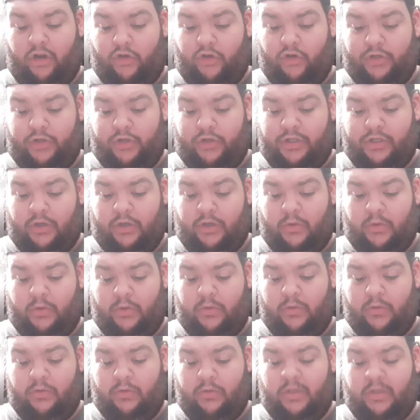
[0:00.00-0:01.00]
So
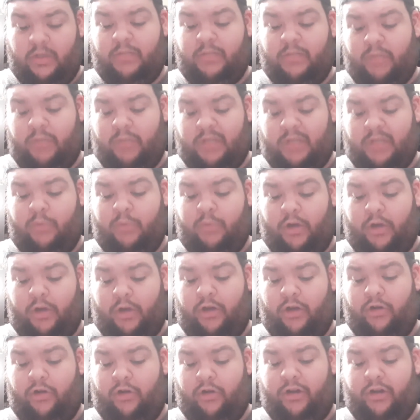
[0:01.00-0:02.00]
this this book here
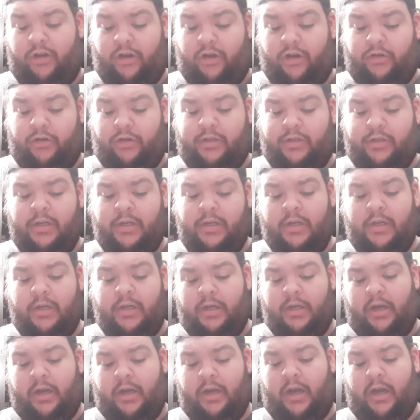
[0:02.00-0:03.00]
in years,
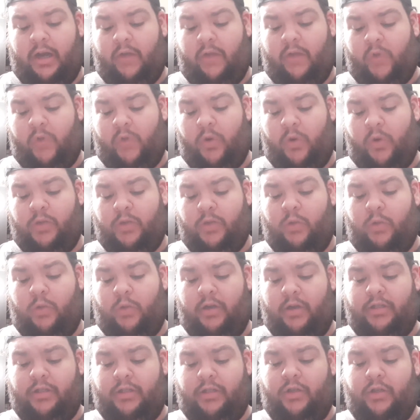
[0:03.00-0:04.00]
and I've always wanted
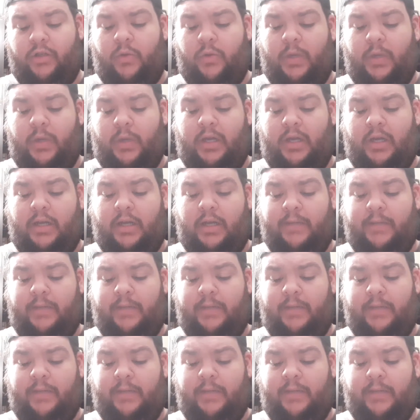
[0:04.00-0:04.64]
to uh,